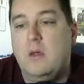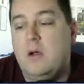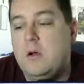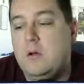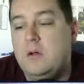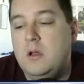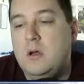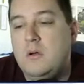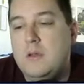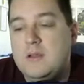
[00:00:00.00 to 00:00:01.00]
Oh
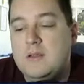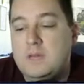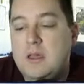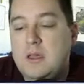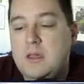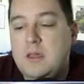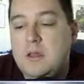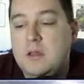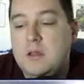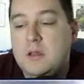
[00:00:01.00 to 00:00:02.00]
no, he's
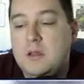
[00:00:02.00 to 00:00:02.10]
mean.